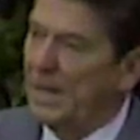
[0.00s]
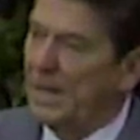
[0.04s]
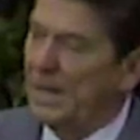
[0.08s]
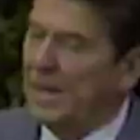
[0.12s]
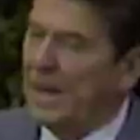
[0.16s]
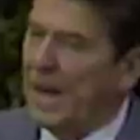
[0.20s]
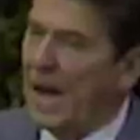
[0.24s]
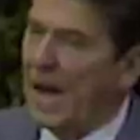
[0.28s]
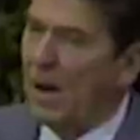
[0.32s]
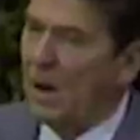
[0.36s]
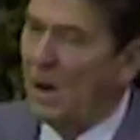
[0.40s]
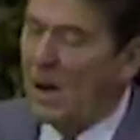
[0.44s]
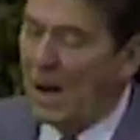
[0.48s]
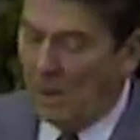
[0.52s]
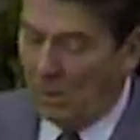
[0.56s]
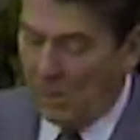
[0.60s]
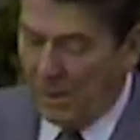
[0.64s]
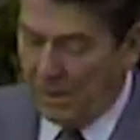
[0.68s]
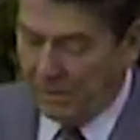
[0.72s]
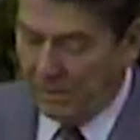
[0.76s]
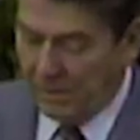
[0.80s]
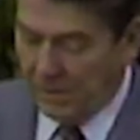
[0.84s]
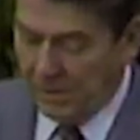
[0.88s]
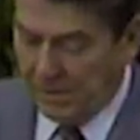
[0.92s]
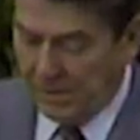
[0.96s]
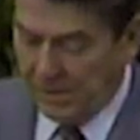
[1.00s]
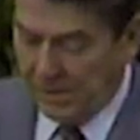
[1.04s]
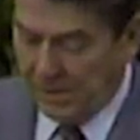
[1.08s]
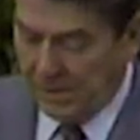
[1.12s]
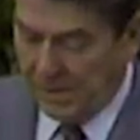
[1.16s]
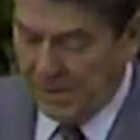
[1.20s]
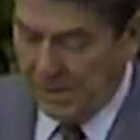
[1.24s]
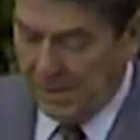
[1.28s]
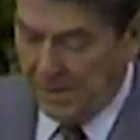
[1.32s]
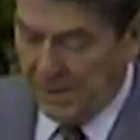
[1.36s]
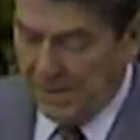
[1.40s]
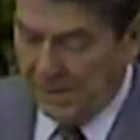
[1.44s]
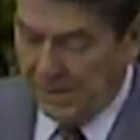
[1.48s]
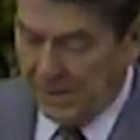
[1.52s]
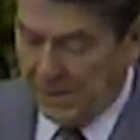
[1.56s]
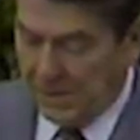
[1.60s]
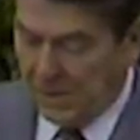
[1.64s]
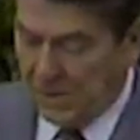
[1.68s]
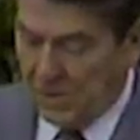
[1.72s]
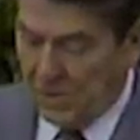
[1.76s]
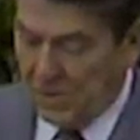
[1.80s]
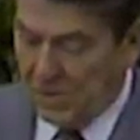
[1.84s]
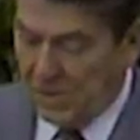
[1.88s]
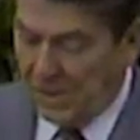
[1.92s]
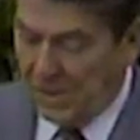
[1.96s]
Now, however, the
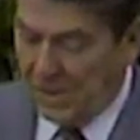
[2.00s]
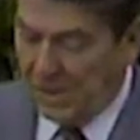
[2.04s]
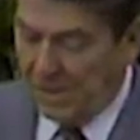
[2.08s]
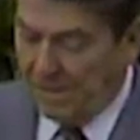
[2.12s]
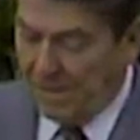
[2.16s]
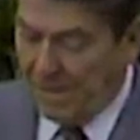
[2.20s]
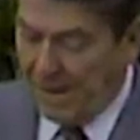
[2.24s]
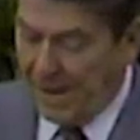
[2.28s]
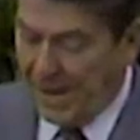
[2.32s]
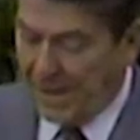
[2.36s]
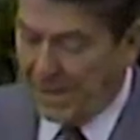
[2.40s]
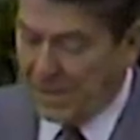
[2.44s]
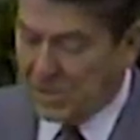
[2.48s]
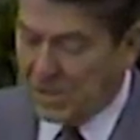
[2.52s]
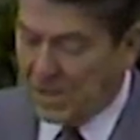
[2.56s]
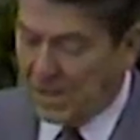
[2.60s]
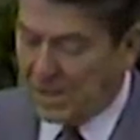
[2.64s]
union demands